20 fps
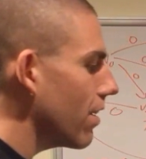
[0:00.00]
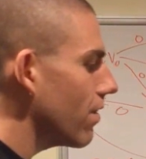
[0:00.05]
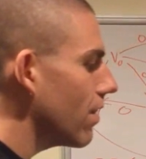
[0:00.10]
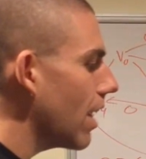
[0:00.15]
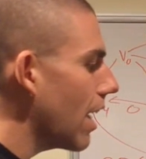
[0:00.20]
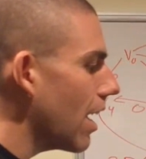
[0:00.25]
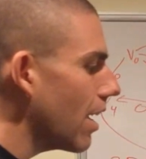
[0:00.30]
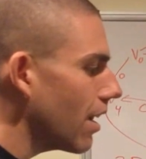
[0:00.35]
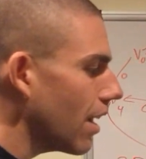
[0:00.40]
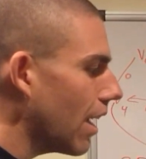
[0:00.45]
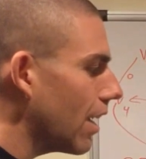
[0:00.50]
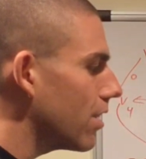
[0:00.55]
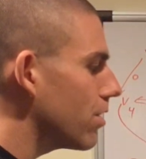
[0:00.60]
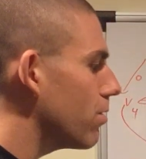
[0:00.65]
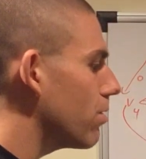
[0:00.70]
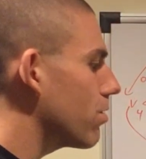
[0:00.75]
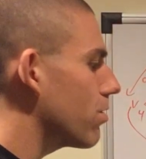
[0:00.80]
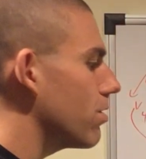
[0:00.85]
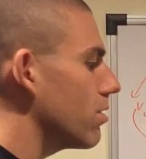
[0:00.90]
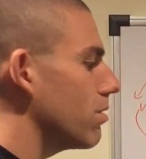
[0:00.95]
of that as
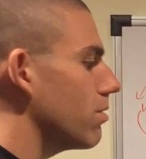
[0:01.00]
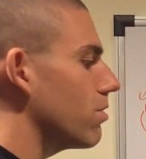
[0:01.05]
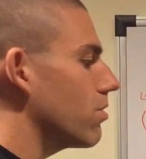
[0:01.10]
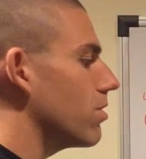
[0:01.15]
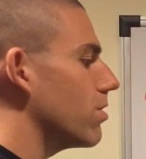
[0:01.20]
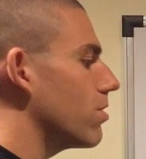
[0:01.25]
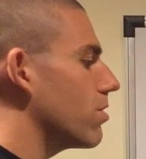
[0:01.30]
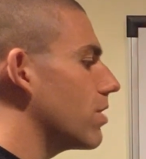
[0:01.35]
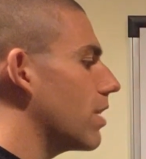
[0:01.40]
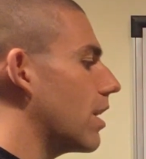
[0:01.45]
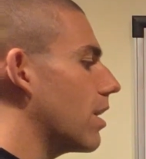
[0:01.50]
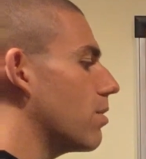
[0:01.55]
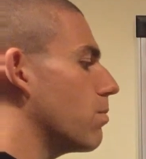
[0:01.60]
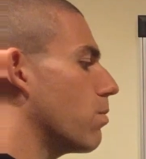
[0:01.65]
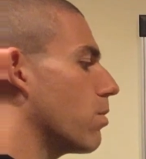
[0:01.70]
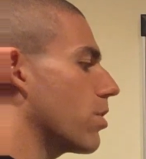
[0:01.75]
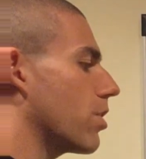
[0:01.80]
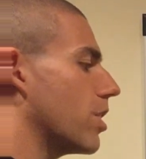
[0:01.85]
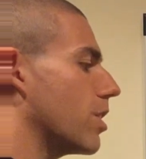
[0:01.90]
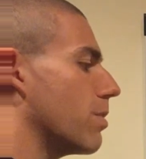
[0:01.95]
your solution set
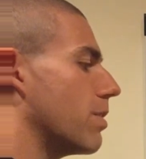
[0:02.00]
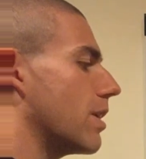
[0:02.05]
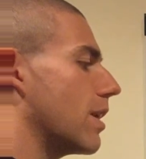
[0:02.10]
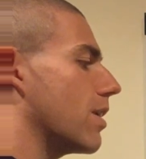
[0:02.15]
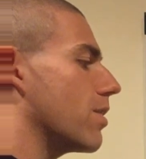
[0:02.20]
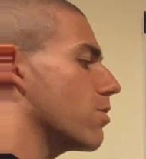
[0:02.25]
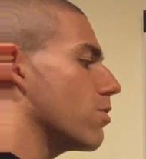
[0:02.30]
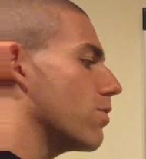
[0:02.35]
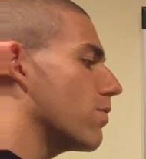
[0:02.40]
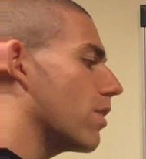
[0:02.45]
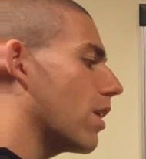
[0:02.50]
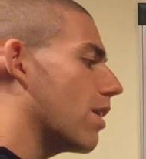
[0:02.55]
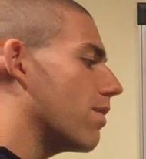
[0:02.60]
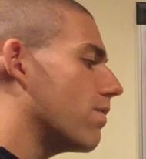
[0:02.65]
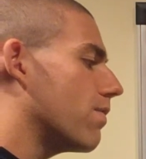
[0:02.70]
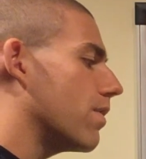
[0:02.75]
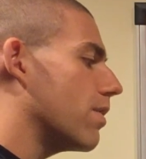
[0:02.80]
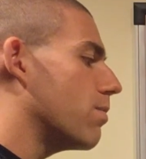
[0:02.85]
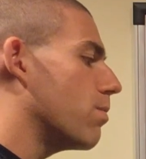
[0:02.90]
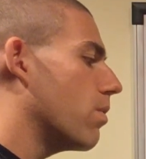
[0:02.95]
working right down. So if you have
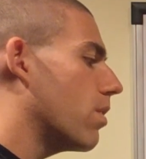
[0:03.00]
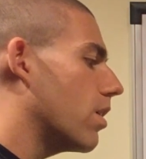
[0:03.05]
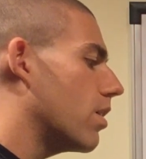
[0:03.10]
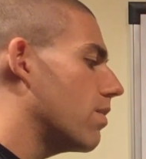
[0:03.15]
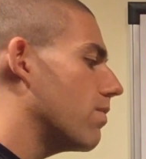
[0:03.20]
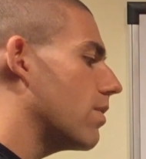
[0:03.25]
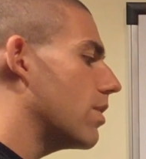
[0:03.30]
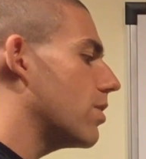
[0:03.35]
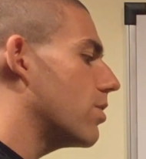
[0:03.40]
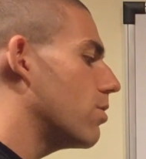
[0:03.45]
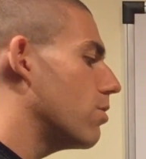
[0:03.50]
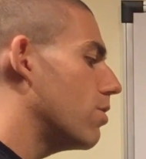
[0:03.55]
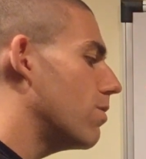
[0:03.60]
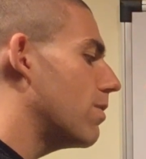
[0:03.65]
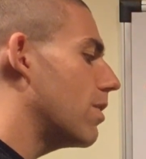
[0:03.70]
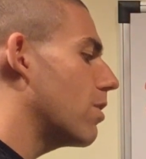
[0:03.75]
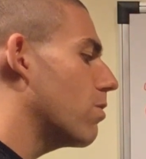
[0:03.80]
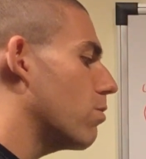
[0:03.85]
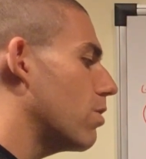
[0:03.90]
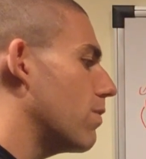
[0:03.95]
v1, v2,
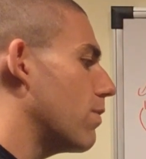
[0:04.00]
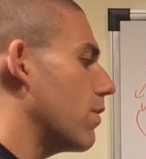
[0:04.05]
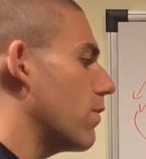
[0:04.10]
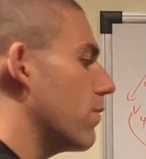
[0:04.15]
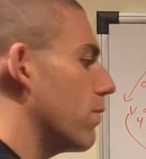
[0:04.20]
v3,